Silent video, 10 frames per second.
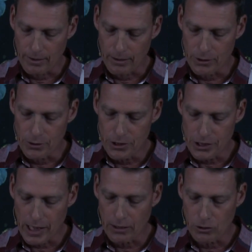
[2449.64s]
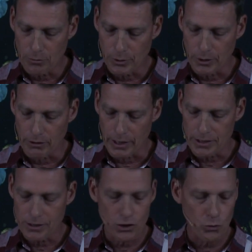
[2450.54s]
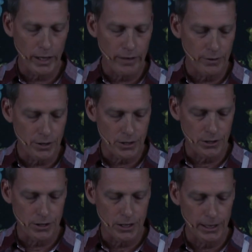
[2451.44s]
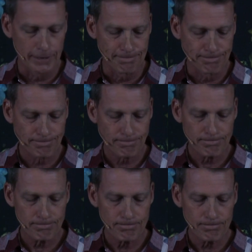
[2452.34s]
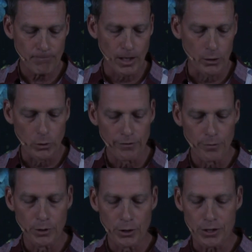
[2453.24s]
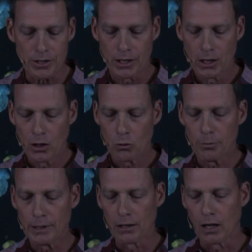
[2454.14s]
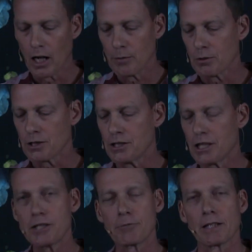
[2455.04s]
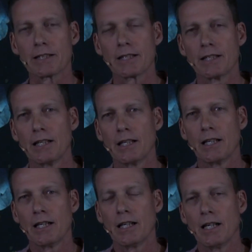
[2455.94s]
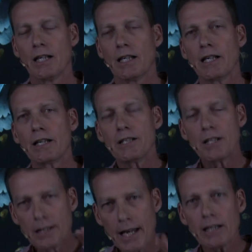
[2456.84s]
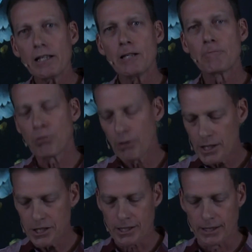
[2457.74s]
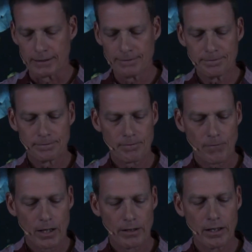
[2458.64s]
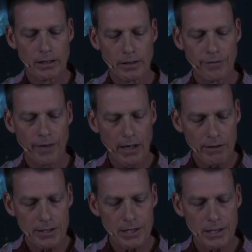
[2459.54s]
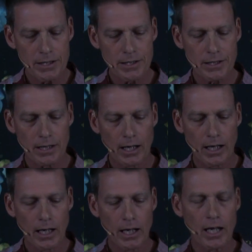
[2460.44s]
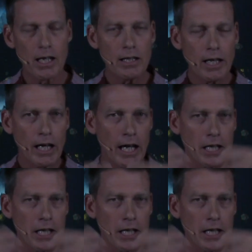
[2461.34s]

You shall not murder, Exodus 20 verse 13. And whoever murders will be liable to judgment. Now you get the impression that the Pharisees in their